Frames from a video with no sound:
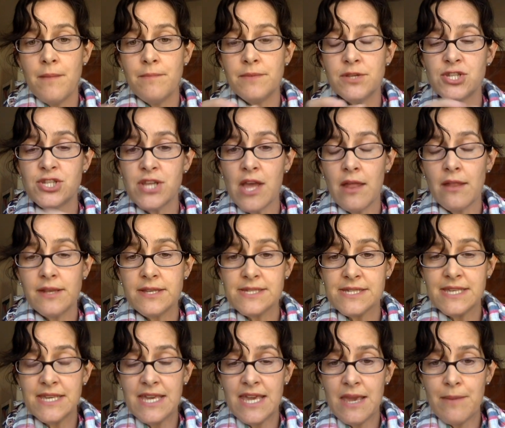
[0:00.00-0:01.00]
Michelle
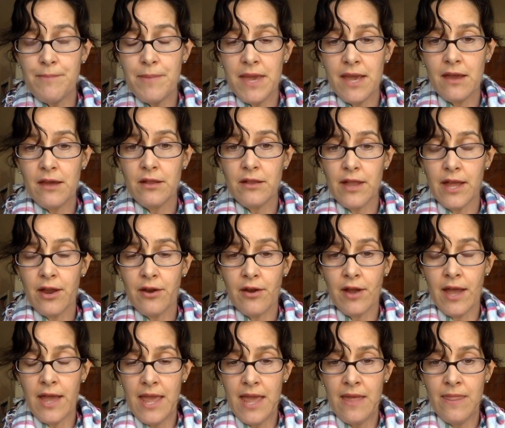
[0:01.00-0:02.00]
is keeping
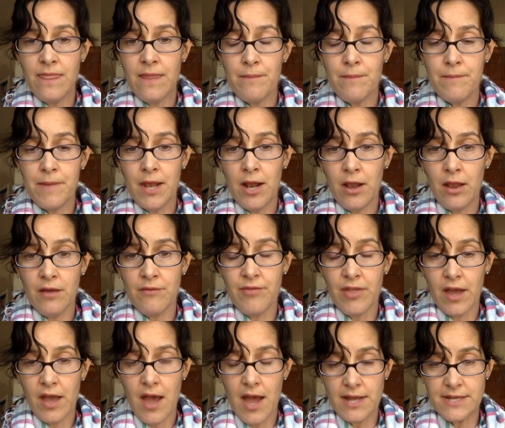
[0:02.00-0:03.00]
Clara in the middle of
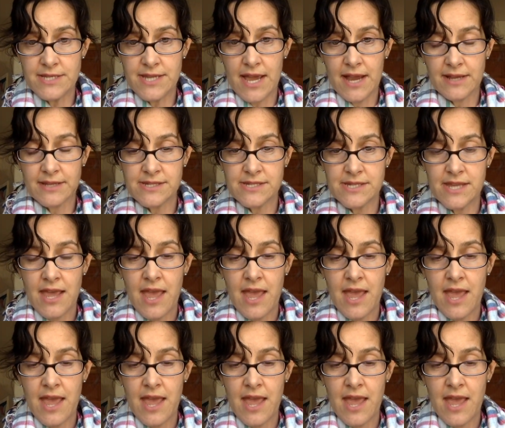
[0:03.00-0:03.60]
the context.